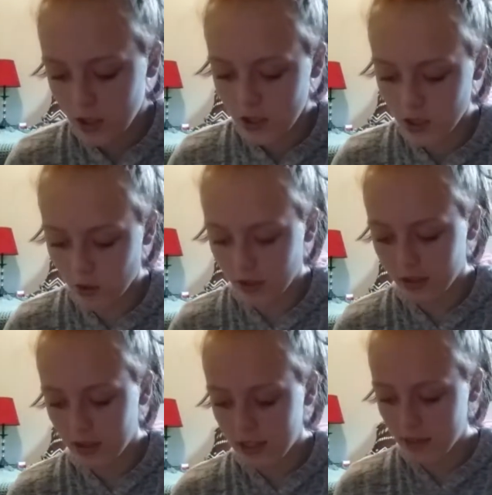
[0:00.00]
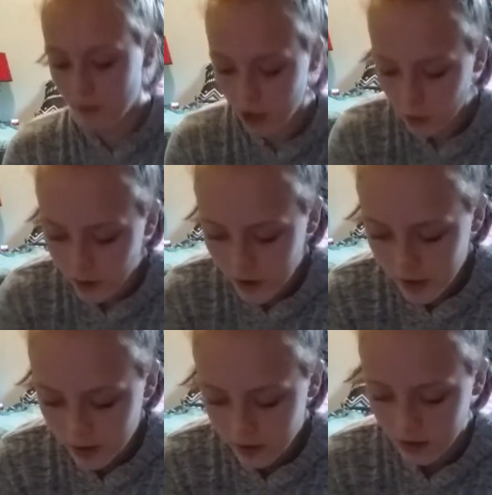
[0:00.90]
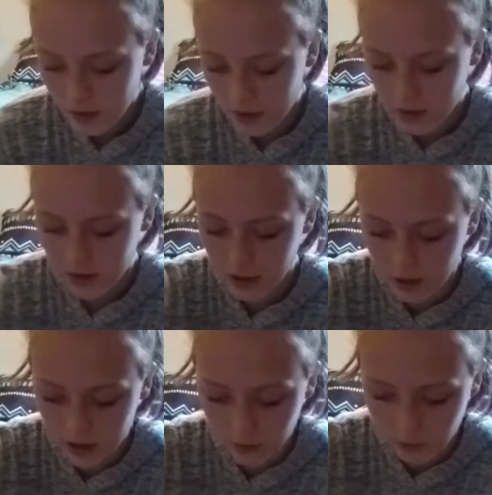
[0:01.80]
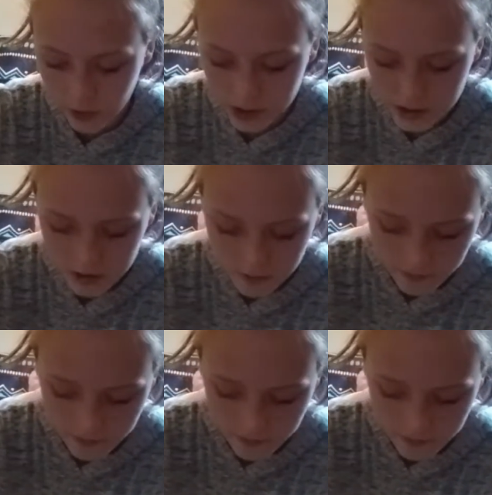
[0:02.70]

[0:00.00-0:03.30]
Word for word: So in the small one in the front,